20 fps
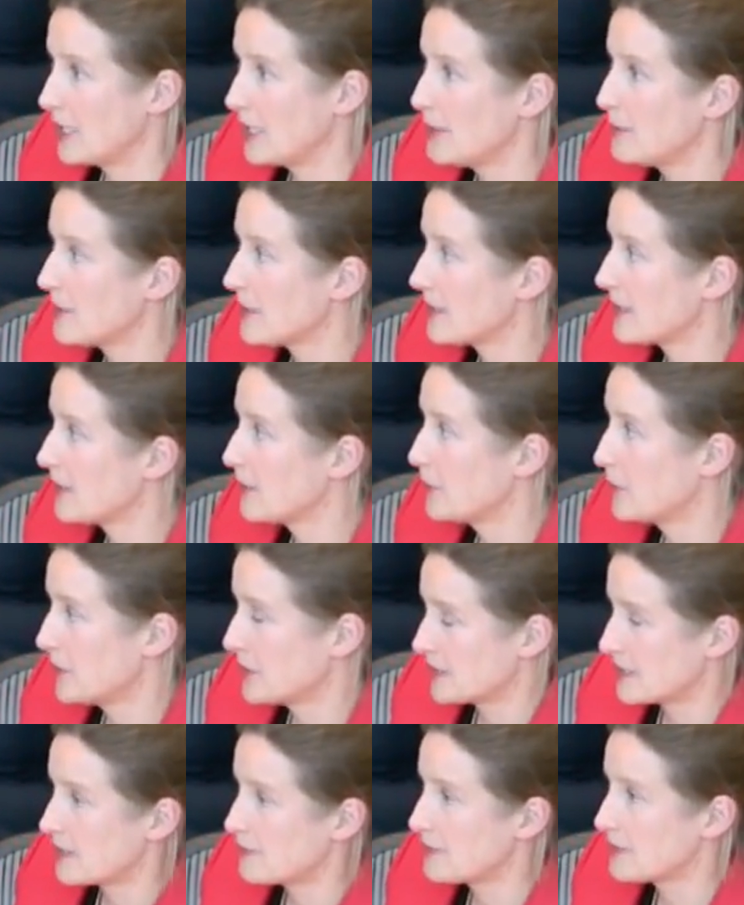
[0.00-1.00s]
to anybody
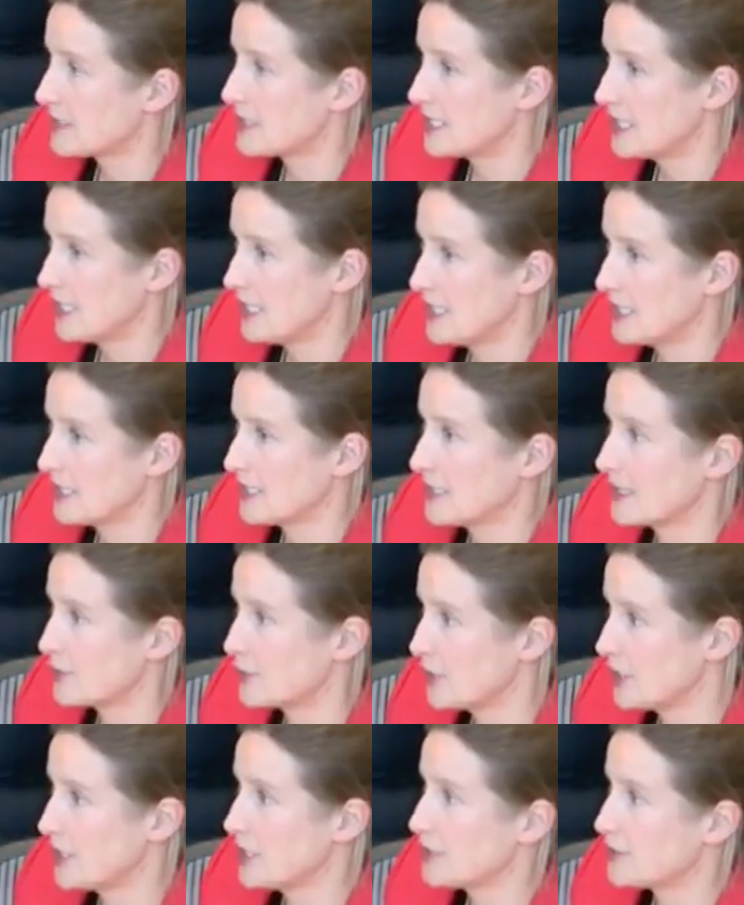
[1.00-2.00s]
who has ever seen
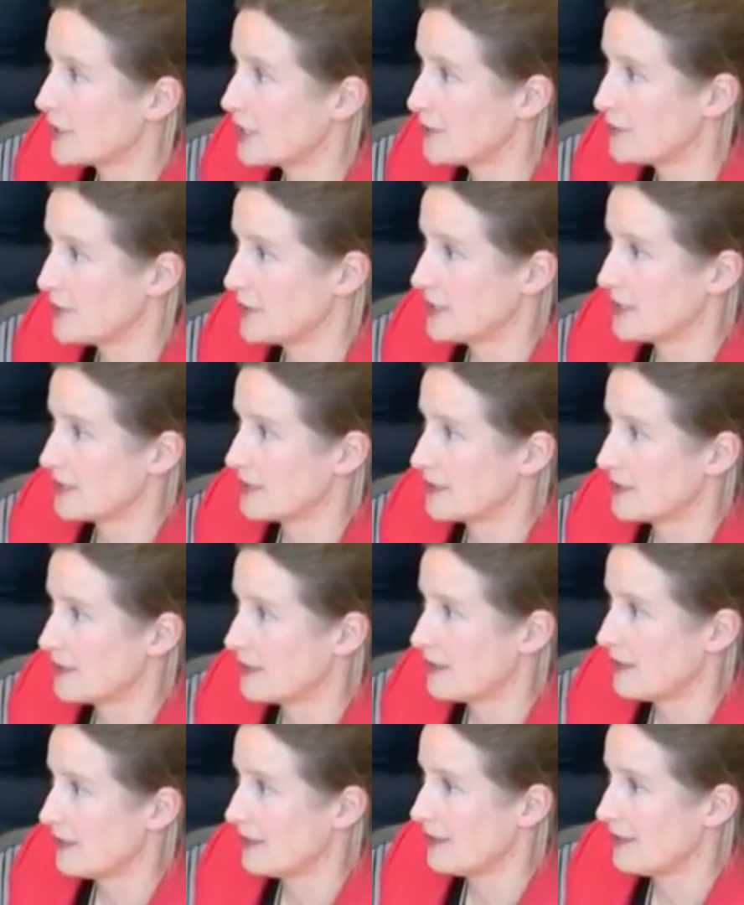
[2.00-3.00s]
treaty drafting
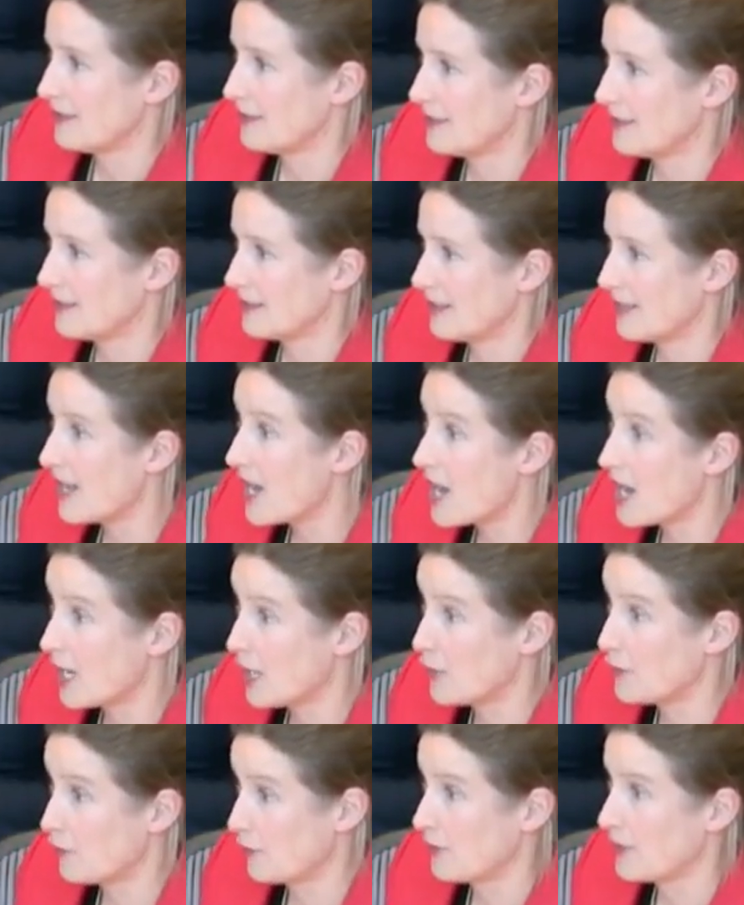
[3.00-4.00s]

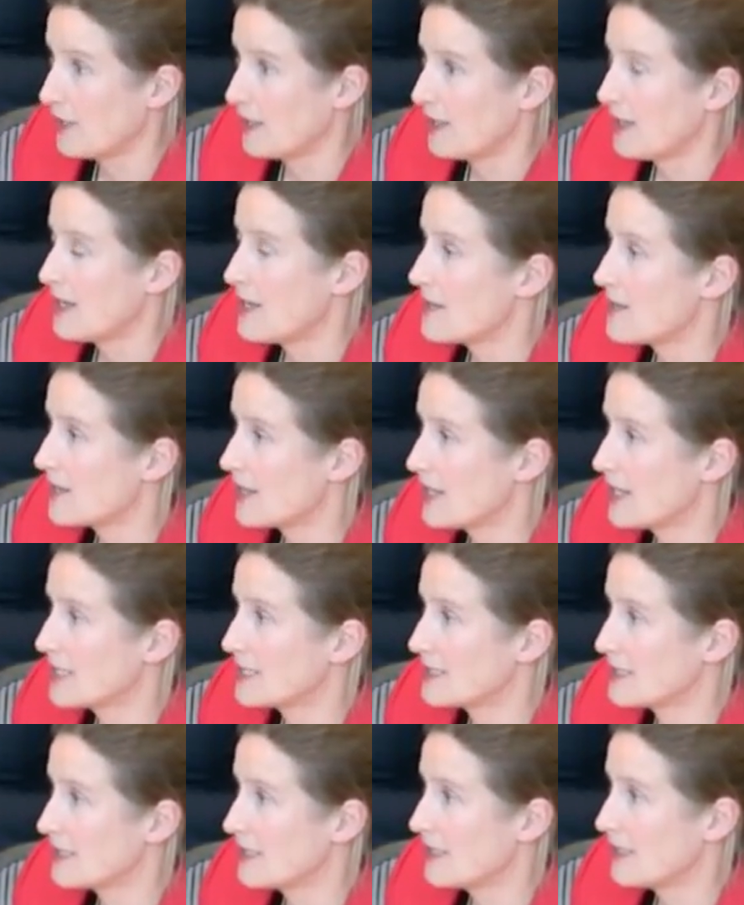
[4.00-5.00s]
live
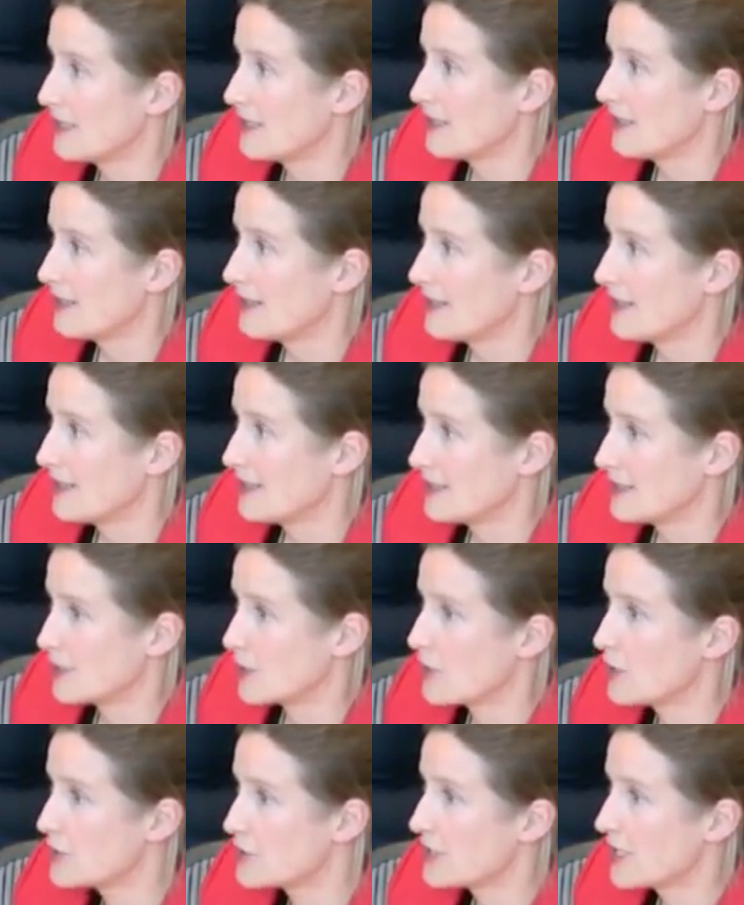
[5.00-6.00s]
that
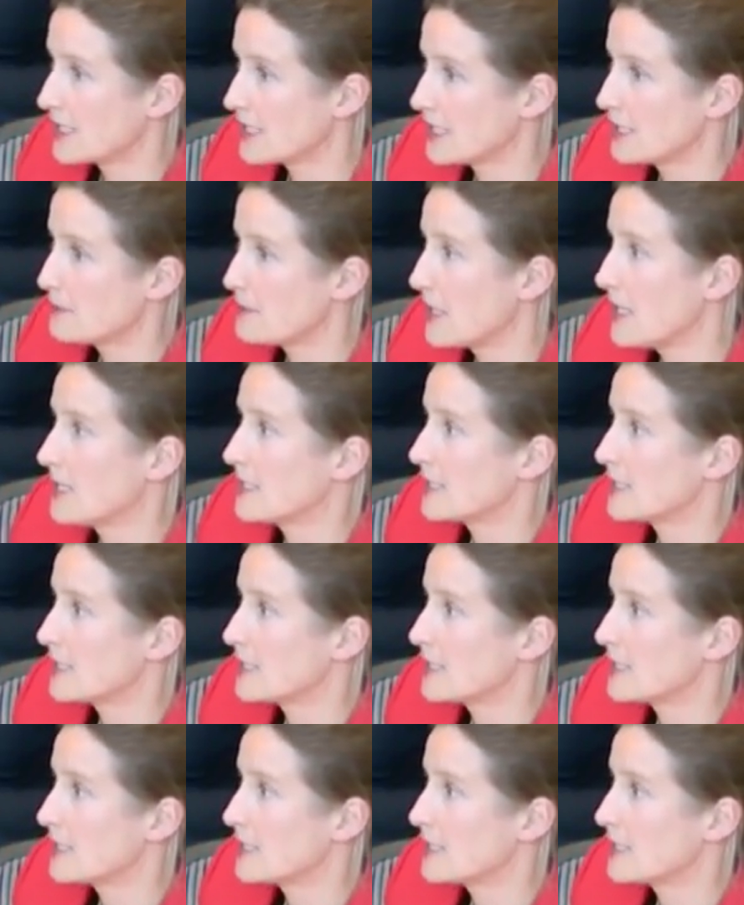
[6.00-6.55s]
the contracting